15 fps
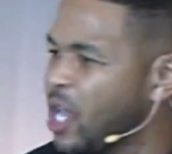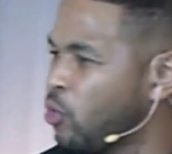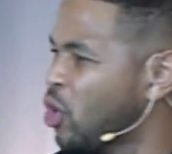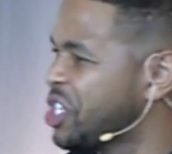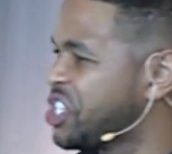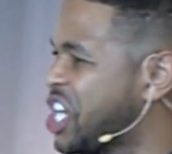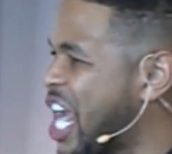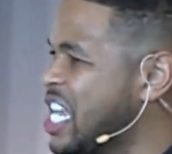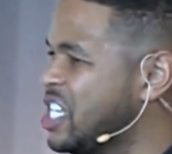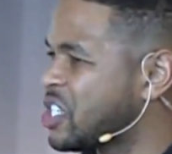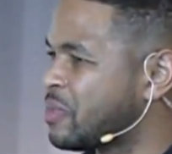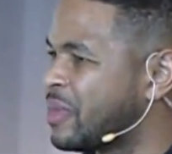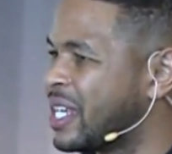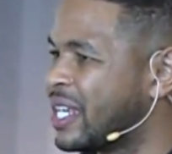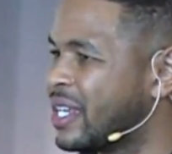it wouldn't change
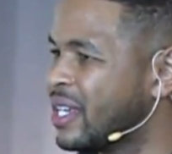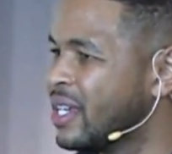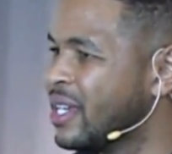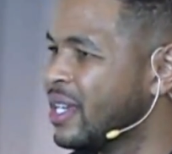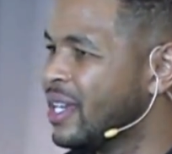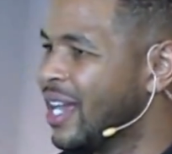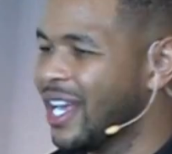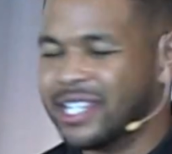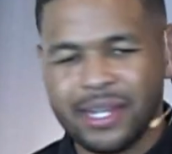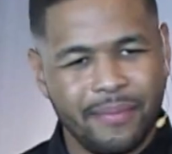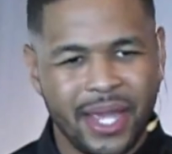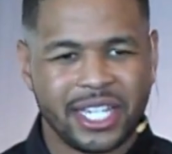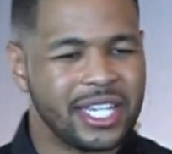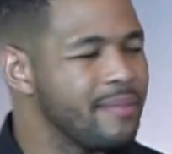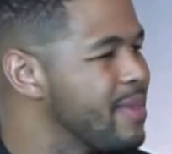me. I said,
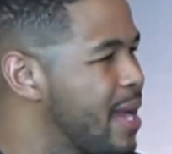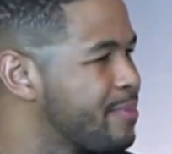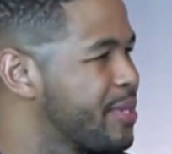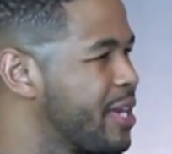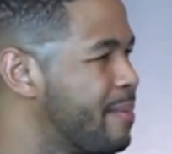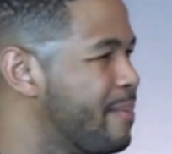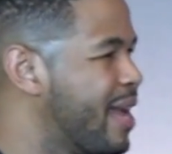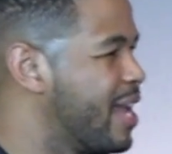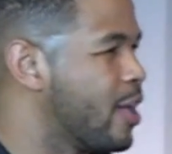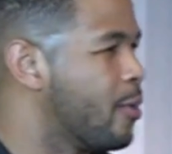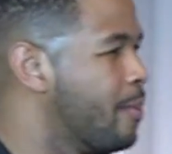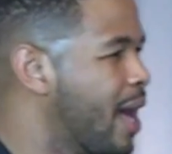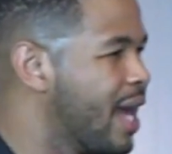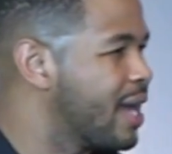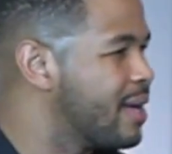man, send me up to the Mayo.
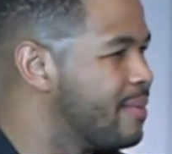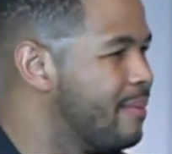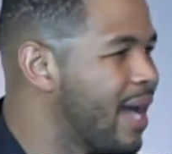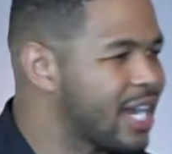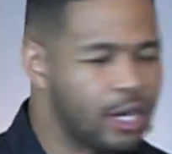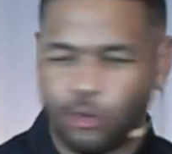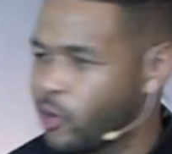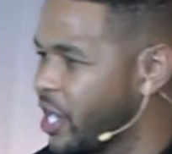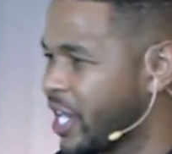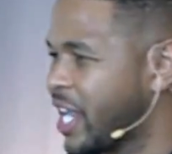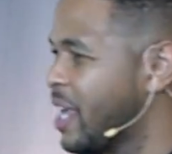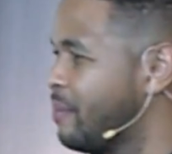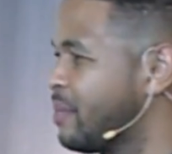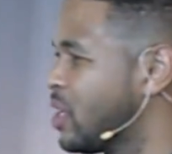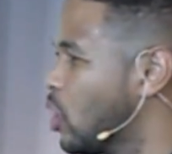My career
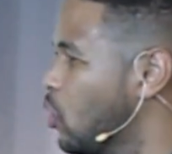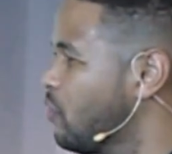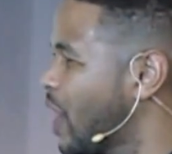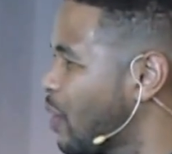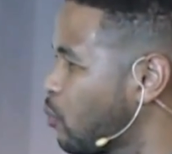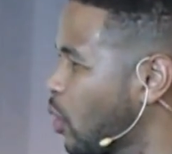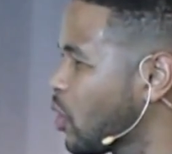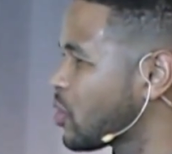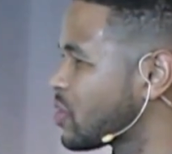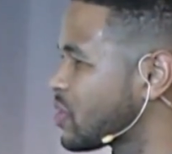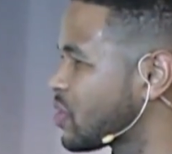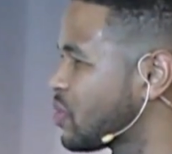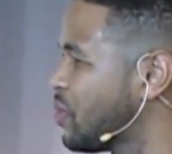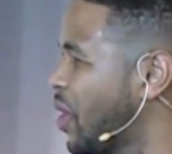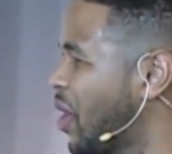can't be over. I
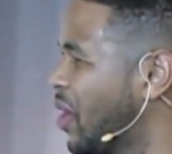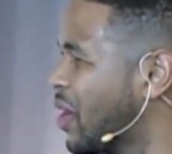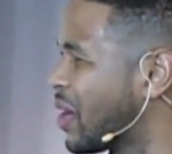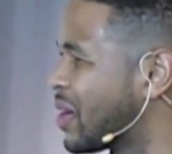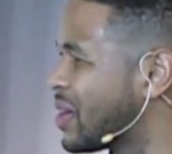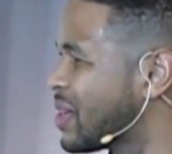worked too hard.